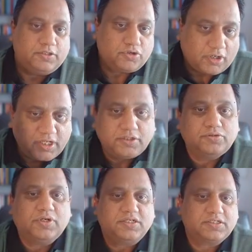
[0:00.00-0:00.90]
talking
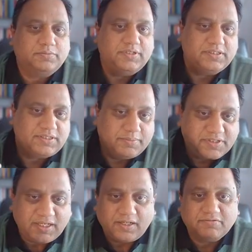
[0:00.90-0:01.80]
to customers
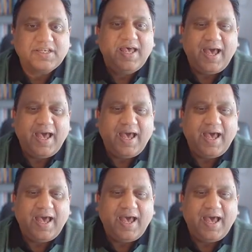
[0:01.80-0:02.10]
themselves,